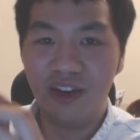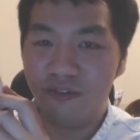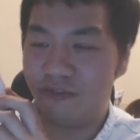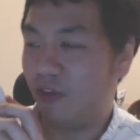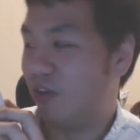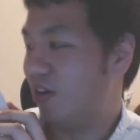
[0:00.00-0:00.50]

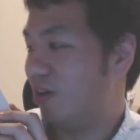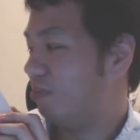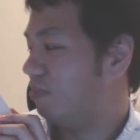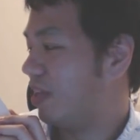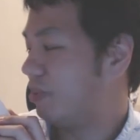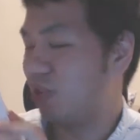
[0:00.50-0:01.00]
for
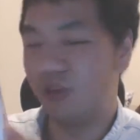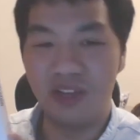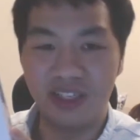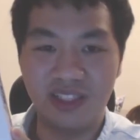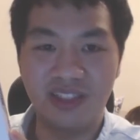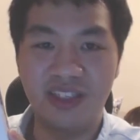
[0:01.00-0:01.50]

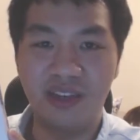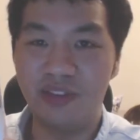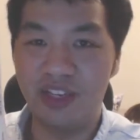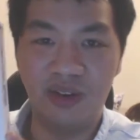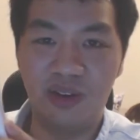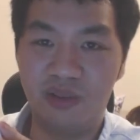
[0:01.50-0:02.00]
Neptunia's
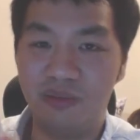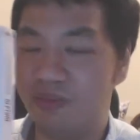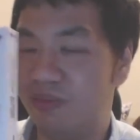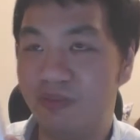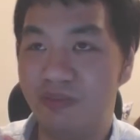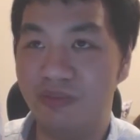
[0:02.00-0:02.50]
DVD or
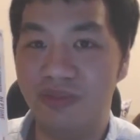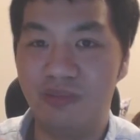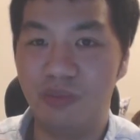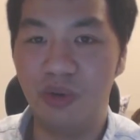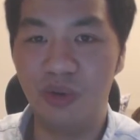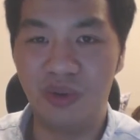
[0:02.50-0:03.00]

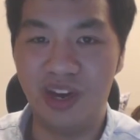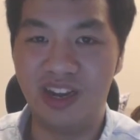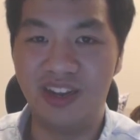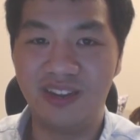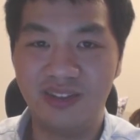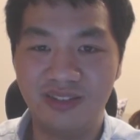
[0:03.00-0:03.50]
Blu-ray.